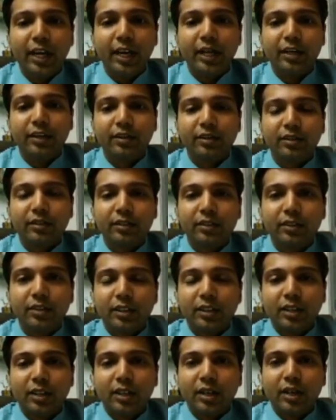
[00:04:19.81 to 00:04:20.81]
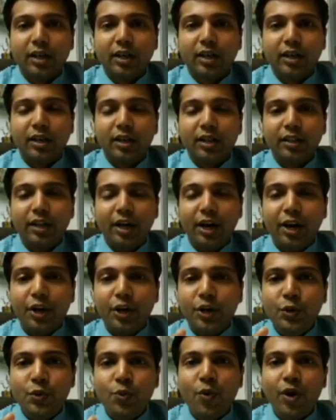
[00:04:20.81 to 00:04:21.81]
then
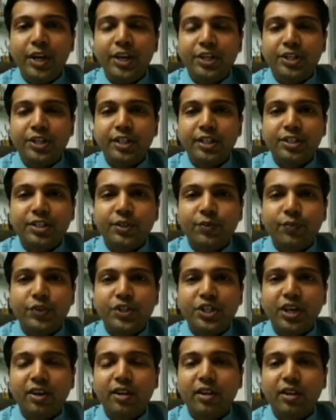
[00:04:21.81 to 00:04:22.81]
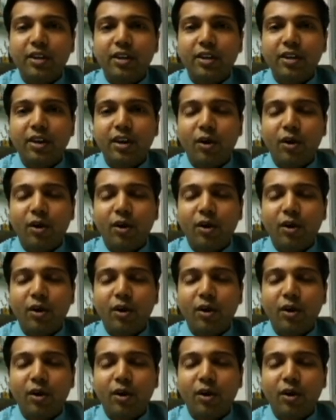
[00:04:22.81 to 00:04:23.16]
there are new additions which are